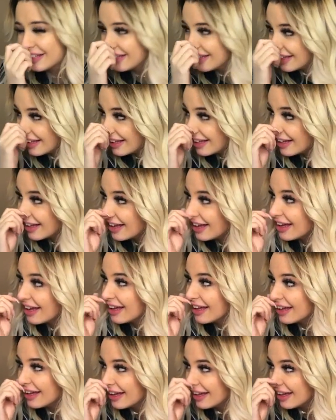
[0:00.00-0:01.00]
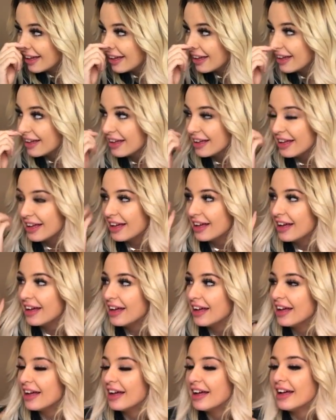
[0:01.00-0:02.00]

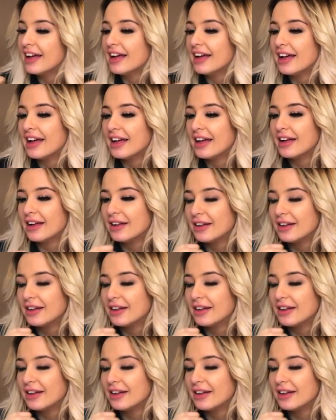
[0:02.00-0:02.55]
The person shown says nothing.